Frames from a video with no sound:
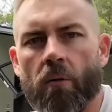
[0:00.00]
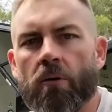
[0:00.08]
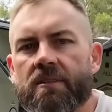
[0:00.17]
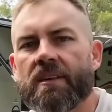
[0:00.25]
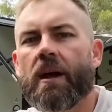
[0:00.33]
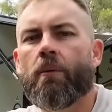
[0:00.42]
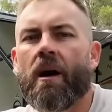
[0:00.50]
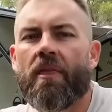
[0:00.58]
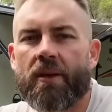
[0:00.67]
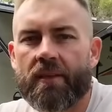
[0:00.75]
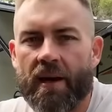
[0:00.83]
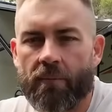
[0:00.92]
will say one
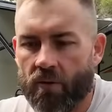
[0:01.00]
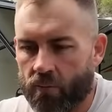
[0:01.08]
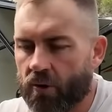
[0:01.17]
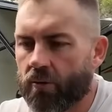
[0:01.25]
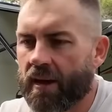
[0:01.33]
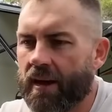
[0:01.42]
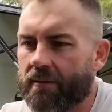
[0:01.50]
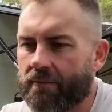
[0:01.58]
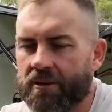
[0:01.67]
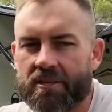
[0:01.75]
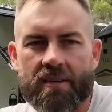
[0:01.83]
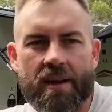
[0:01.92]
thing that we will get,
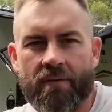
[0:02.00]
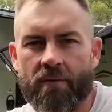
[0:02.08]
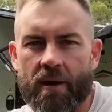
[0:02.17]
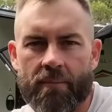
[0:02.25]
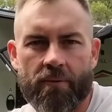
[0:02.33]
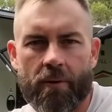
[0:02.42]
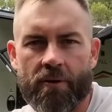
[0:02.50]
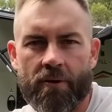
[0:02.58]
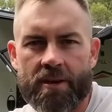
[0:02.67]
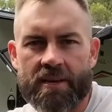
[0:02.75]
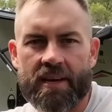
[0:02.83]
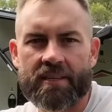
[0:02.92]
which everyone probably
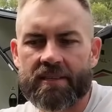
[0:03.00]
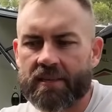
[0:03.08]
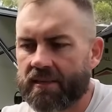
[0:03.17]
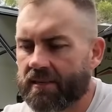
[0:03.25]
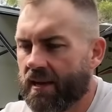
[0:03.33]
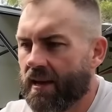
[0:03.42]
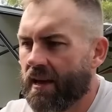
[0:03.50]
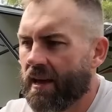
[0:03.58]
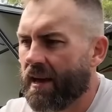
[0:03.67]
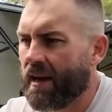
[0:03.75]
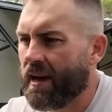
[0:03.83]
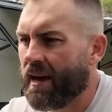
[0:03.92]
already guessed this,
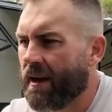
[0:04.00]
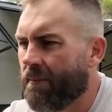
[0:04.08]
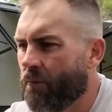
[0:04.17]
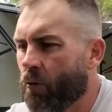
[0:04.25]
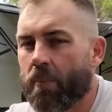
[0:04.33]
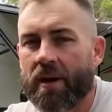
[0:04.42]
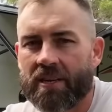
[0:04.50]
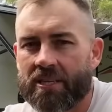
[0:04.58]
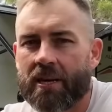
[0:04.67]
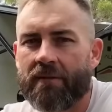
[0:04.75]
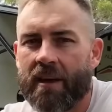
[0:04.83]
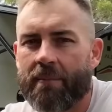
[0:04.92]
will be a
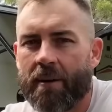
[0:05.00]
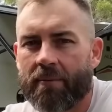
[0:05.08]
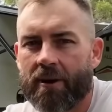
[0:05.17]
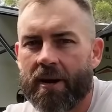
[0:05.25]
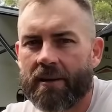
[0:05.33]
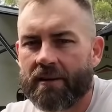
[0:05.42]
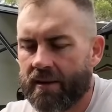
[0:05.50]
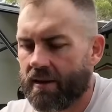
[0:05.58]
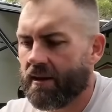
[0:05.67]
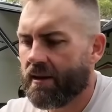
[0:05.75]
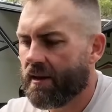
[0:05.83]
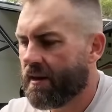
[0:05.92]
GVM upgrade.
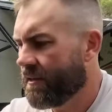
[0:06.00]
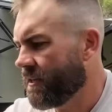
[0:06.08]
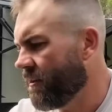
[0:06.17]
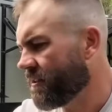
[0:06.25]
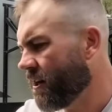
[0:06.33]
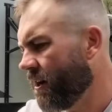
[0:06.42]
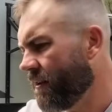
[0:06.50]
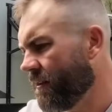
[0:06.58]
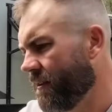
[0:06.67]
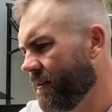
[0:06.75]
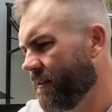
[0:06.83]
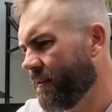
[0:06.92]
So it's got
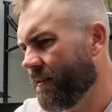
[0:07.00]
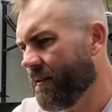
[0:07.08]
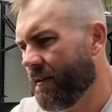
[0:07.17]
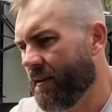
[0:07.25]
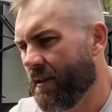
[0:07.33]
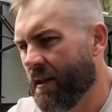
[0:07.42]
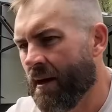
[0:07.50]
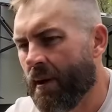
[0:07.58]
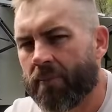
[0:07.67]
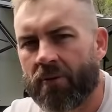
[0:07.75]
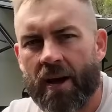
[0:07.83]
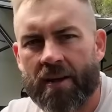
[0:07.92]

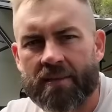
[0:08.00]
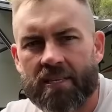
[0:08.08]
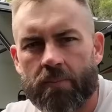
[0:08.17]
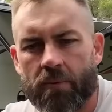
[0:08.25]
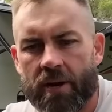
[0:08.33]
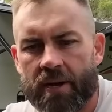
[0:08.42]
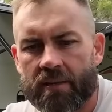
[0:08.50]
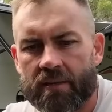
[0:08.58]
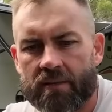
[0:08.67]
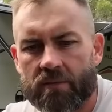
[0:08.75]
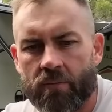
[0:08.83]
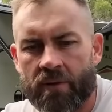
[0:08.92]
upgraded
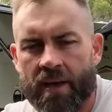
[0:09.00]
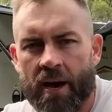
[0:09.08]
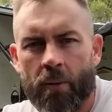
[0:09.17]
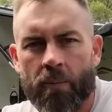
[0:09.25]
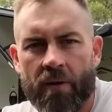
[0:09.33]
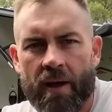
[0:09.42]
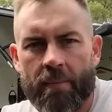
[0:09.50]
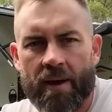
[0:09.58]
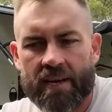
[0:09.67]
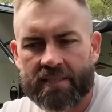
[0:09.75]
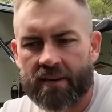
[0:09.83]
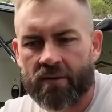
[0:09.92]
springs with helper
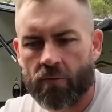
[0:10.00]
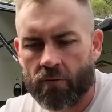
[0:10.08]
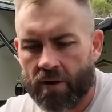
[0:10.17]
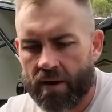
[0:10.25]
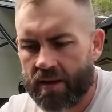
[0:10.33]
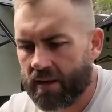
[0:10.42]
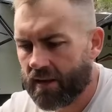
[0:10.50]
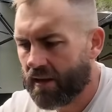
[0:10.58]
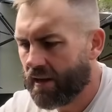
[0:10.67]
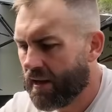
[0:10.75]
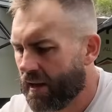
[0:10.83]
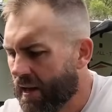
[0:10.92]
airbags in it already.
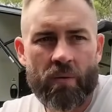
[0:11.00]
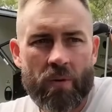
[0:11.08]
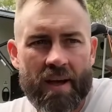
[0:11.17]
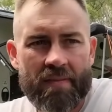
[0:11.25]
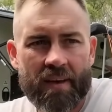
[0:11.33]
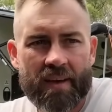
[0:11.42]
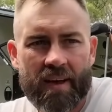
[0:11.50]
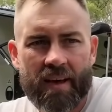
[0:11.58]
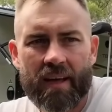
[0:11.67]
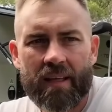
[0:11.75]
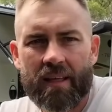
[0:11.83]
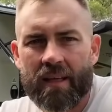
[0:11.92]
We weighed the
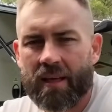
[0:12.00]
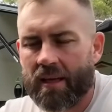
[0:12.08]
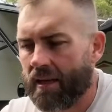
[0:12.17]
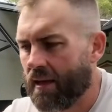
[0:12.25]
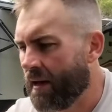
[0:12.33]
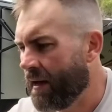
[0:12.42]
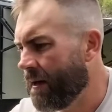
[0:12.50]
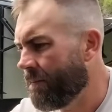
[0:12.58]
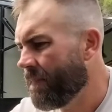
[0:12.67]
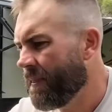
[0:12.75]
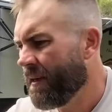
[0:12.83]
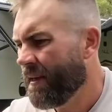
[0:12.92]
car,
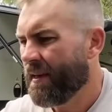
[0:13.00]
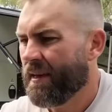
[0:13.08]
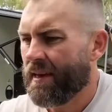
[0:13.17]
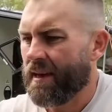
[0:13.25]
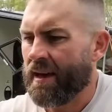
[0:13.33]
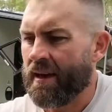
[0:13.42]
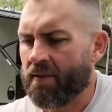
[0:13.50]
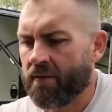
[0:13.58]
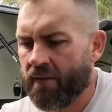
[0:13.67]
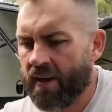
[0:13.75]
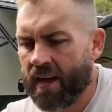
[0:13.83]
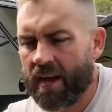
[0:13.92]
and the
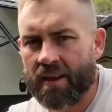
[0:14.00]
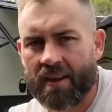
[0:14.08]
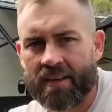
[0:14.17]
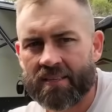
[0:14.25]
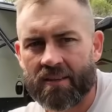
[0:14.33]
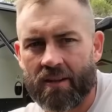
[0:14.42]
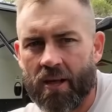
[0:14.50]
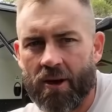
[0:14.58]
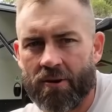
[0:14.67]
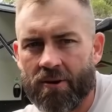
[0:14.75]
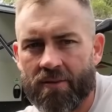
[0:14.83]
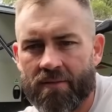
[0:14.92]
van isn't
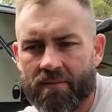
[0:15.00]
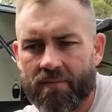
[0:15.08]
loaded